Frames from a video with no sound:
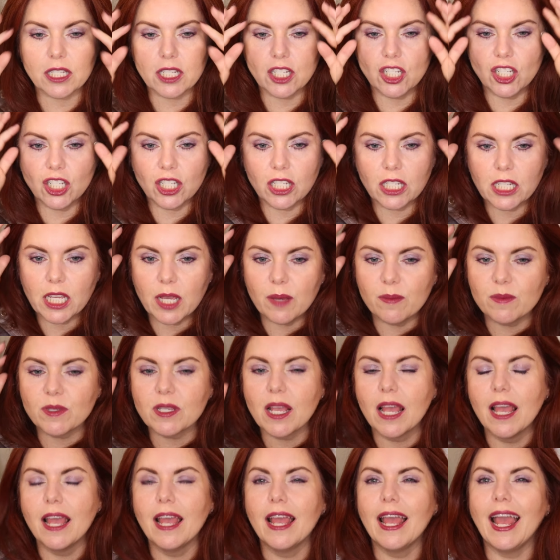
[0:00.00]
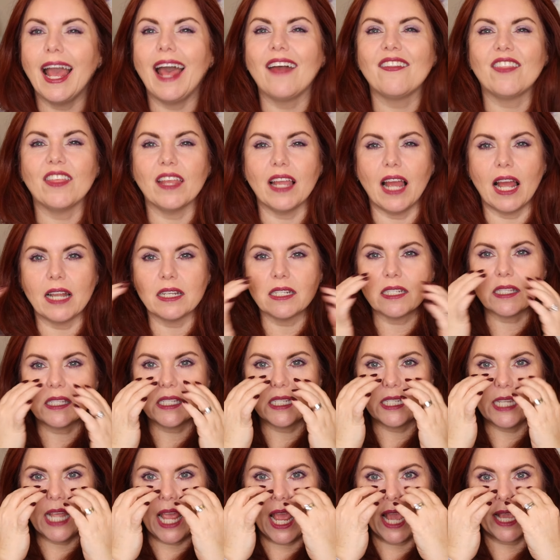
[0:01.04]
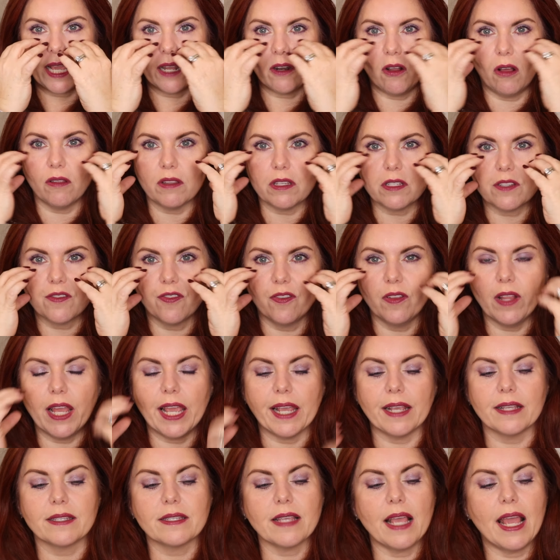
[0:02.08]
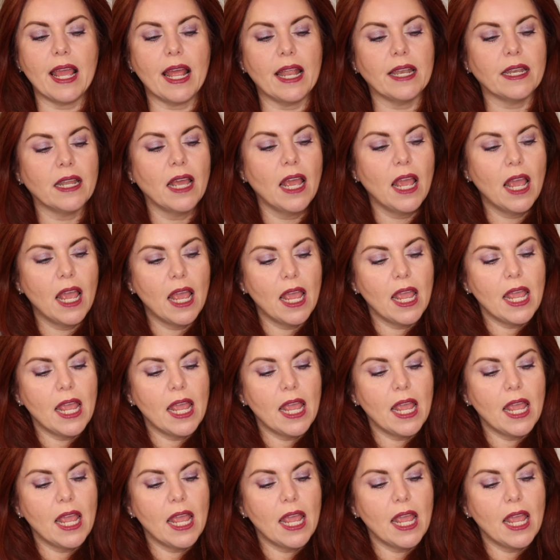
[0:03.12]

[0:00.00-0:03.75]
It just seems at the end of the day, I get all these flakes. And,